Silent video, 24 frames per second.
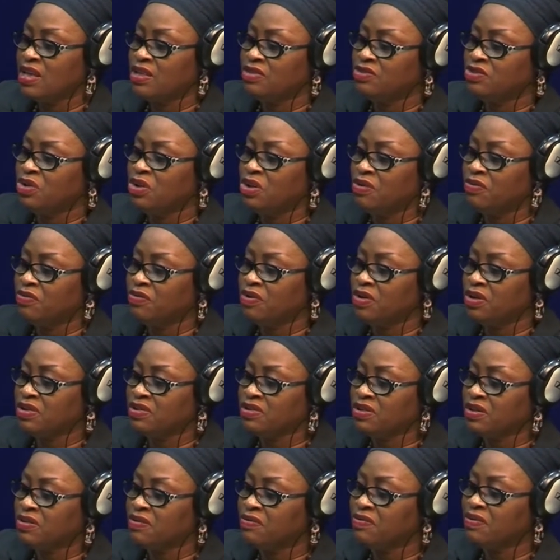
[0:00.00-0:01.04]
Tone of voice
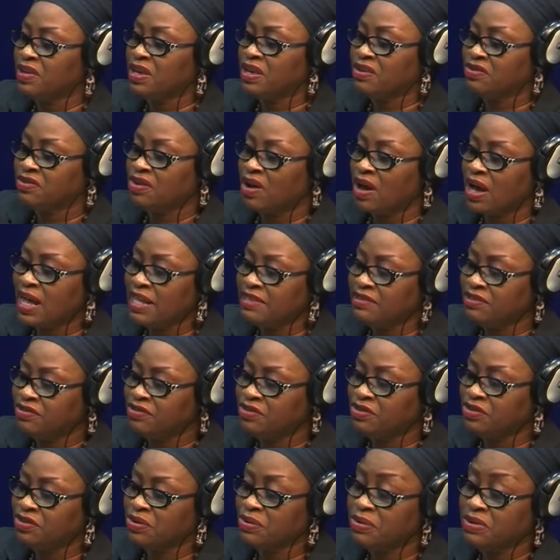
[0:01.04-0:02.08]
conveys your
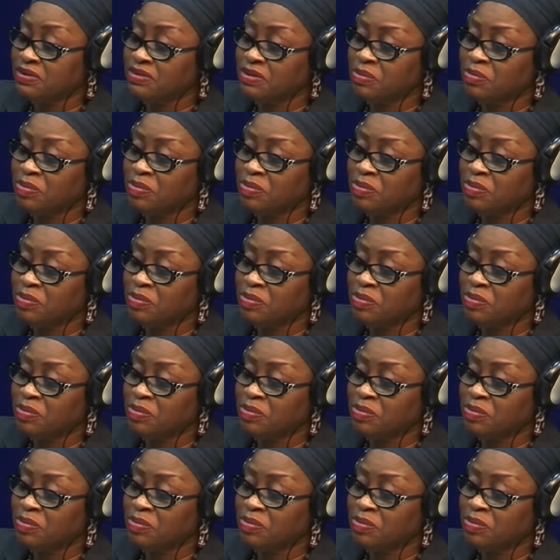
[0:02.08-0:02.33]
attitude towards the